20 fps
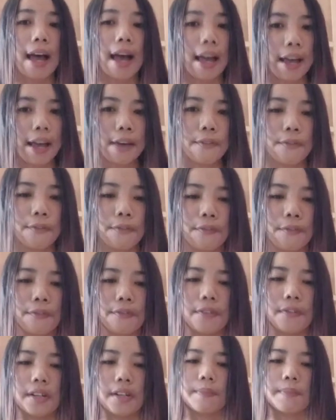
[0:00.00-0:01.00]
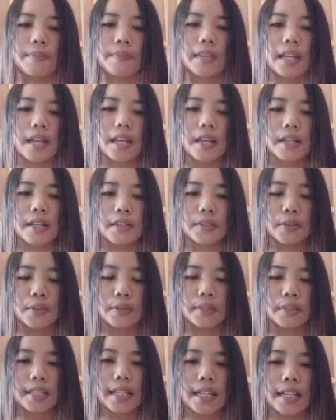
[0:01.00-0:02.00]
have.
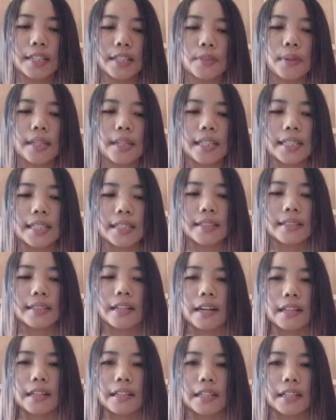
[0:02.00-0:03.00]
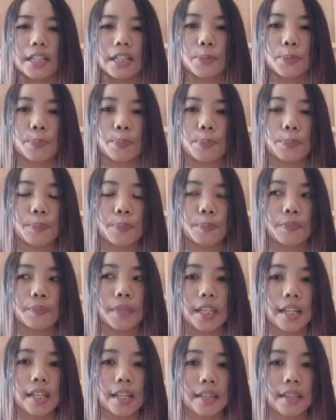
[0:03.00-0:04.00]
So the next one is that
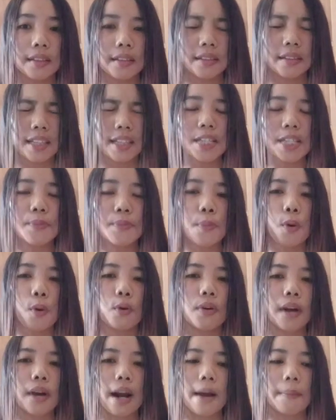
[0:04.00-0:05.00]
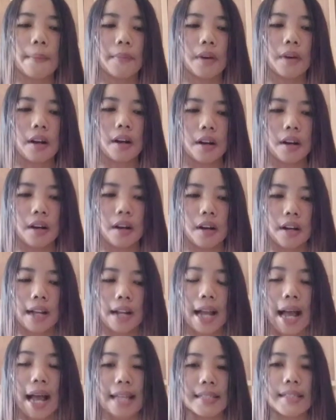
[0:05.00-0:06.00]
this program
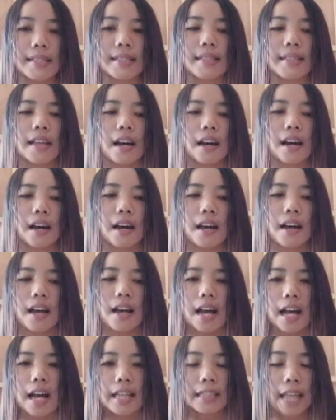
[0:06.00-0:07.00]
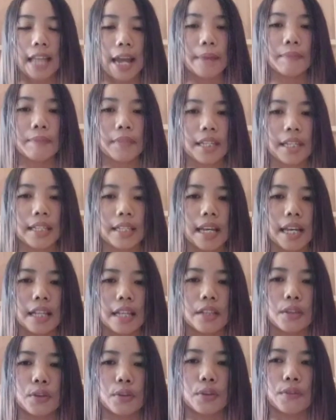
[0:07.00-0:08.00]
cuts the time
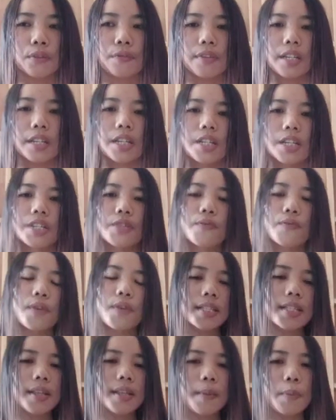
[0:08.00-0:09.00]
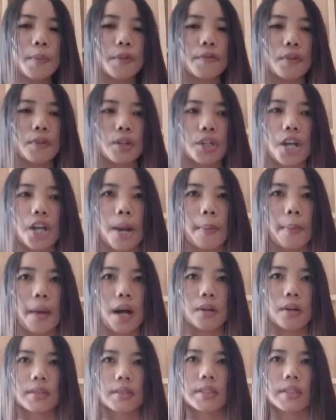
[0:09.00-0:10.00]
needed to finish. For example, for
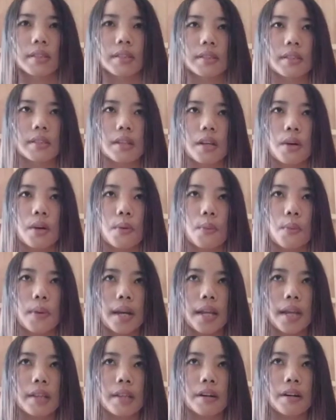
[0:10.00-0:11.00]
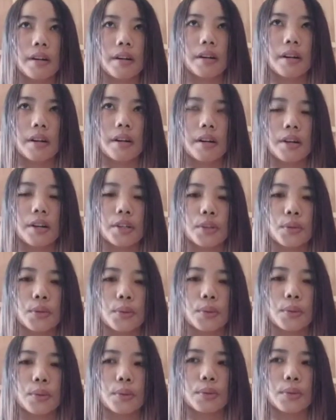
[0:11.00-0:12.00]
dropouts, when
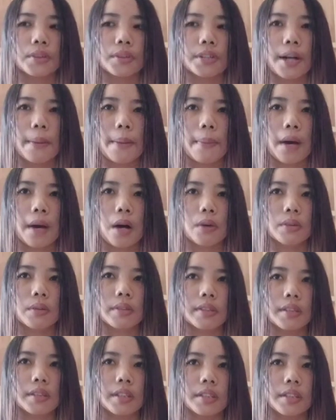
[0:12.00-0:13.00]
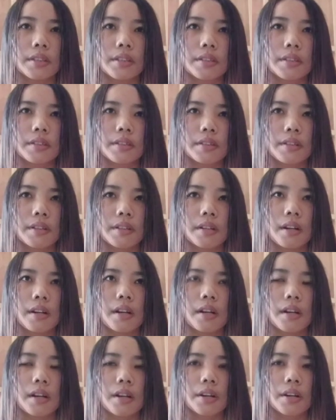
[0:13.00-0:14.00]
you drop out in the
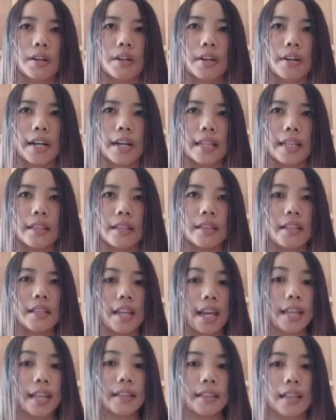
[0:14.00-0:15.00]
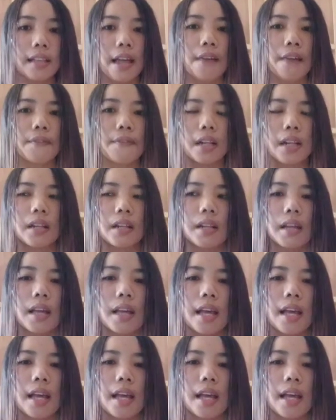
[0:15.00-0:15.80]
grade 8 level,